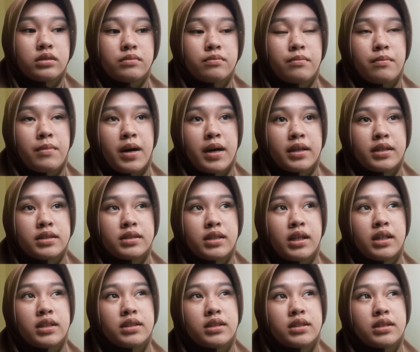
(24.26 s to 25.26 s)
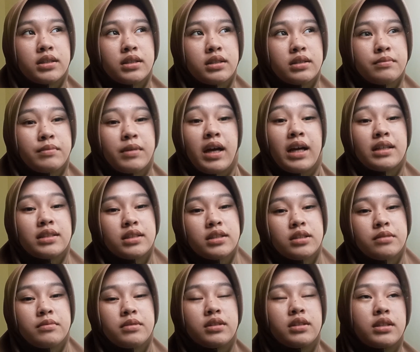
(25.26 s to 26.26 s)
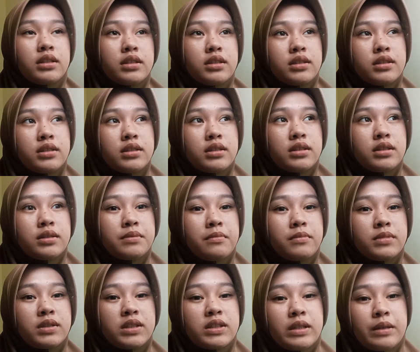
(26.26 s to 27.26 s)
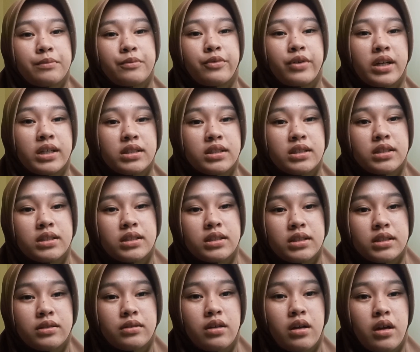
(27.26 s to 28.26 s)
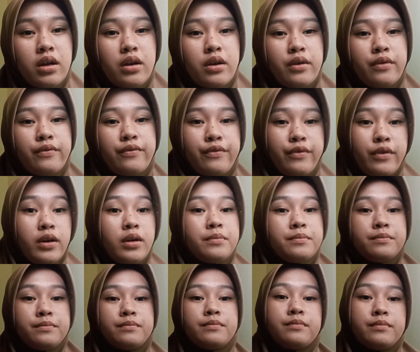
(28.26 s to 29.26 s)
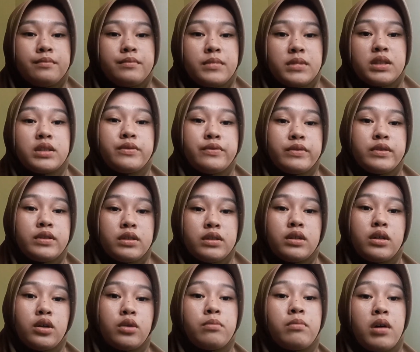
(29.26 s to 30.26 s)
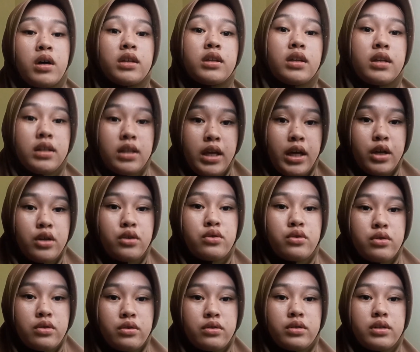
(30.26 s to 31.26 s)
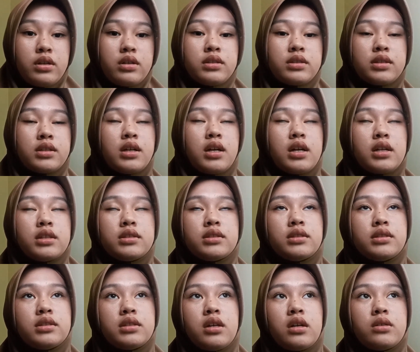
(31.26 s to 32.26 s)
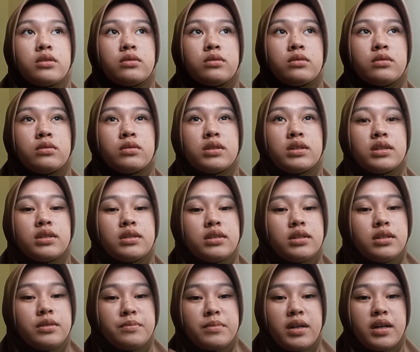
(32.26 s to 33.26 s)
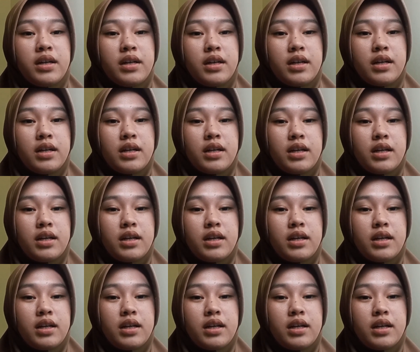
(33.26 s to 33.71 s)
my assessment is summarized from the video about the lecture. So this is my